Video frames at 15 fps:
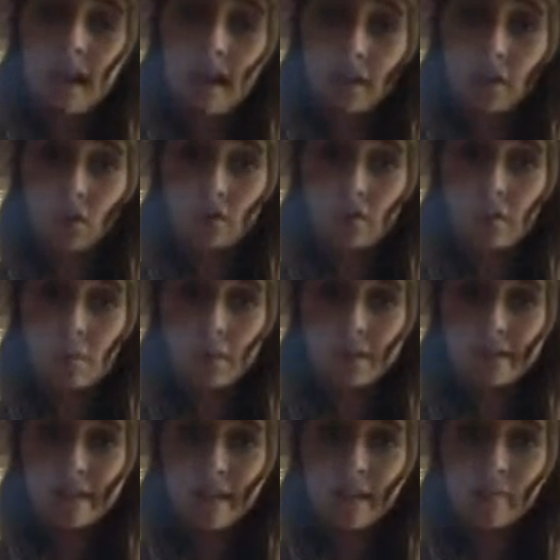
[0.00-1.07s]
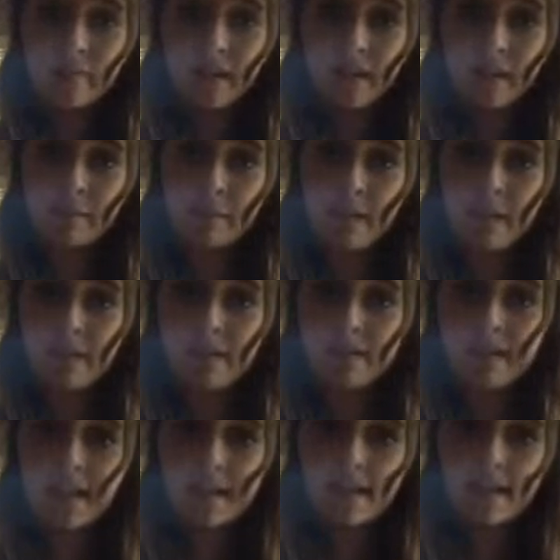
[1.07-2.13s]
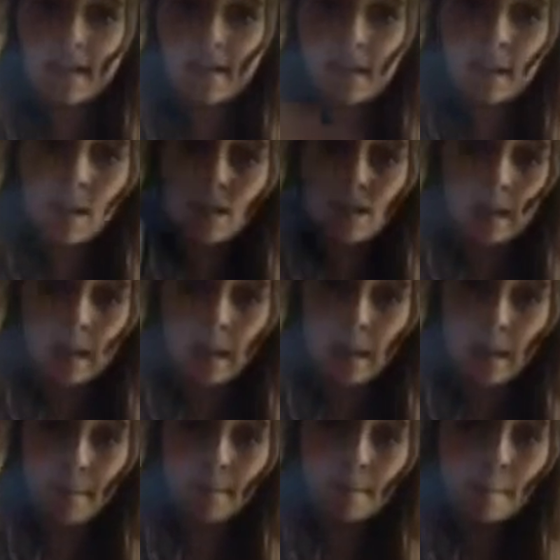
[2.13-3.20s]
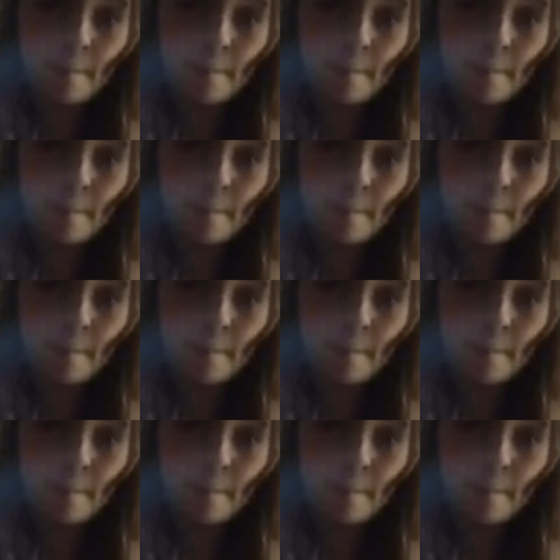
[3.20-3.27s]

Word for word: Had a whole lot more to say, but maybe I'll say it another time.